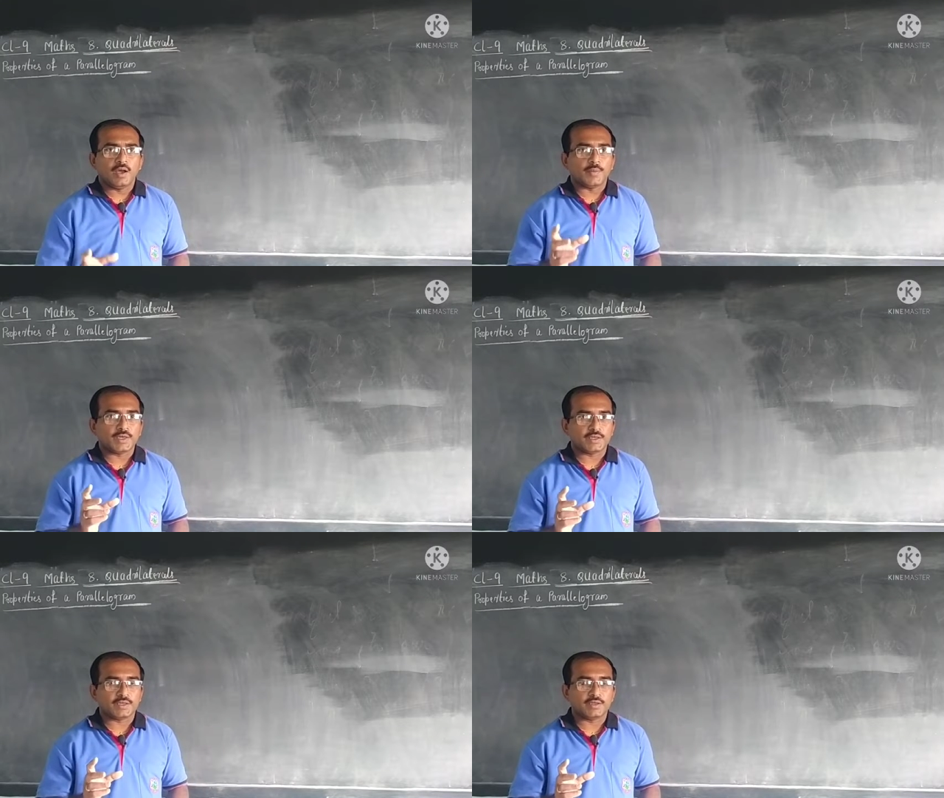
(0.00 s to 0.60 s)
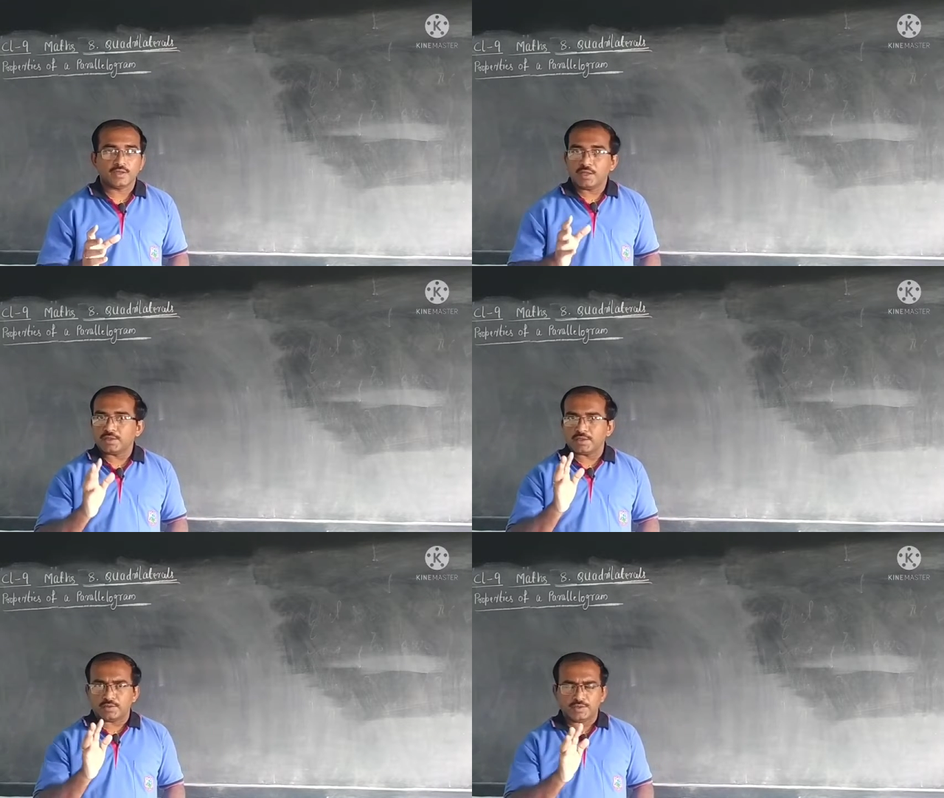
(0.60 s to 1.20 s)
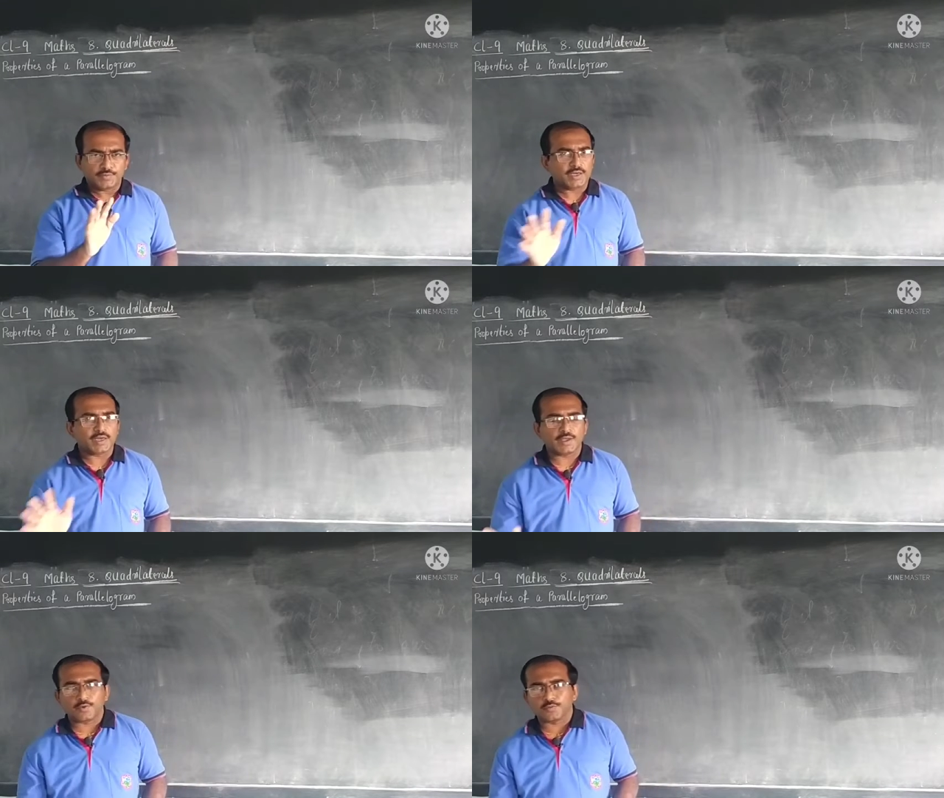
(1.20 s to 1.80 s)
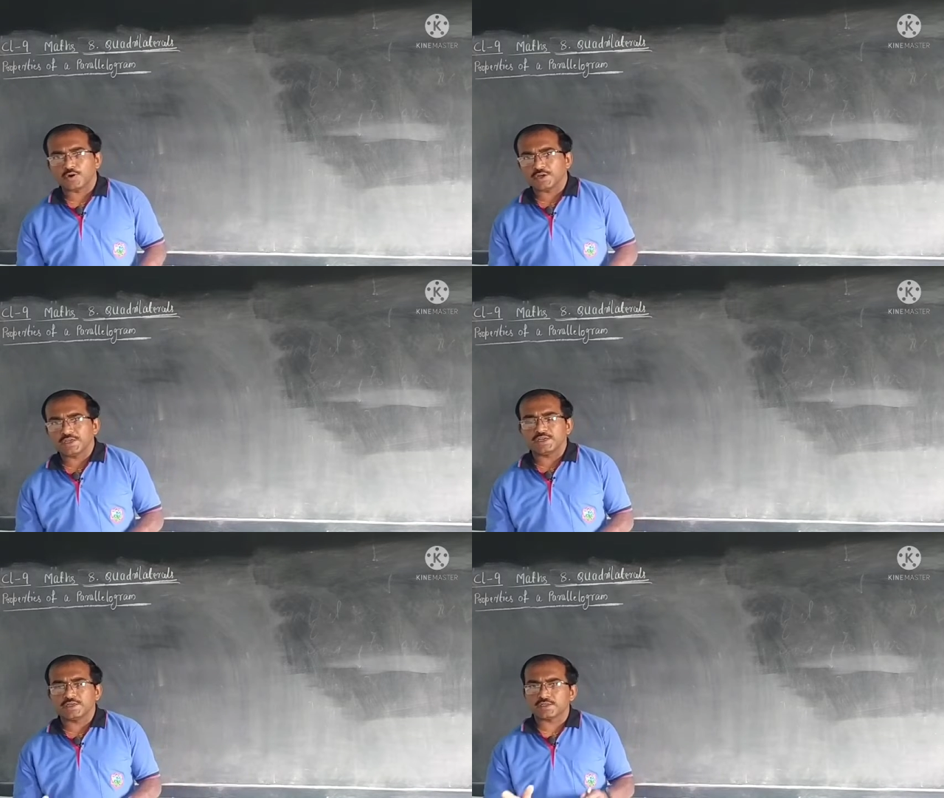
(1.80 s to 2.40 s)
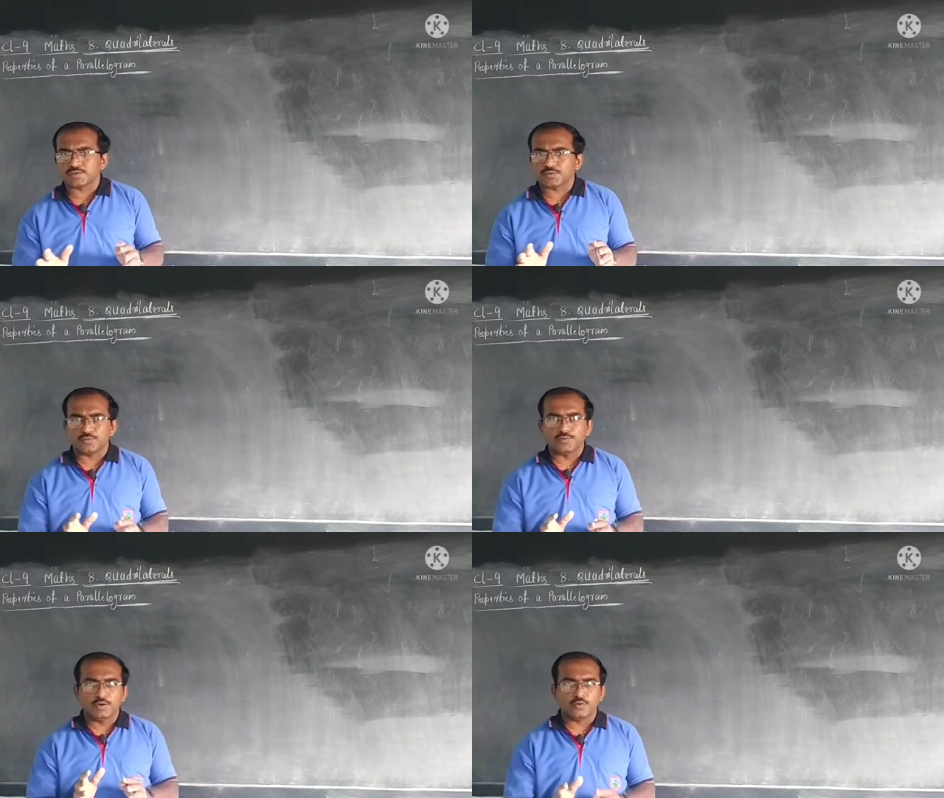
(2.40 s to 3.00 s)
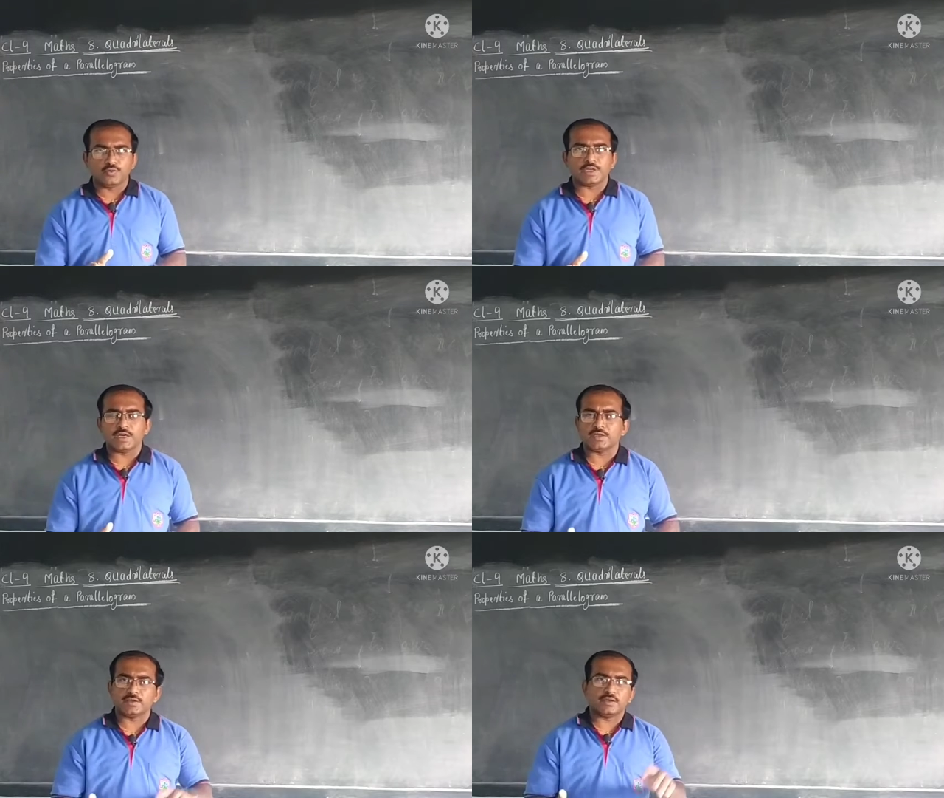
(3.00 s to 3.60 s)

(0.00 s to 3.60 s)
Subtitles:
But the different type of quadrilaterals we know that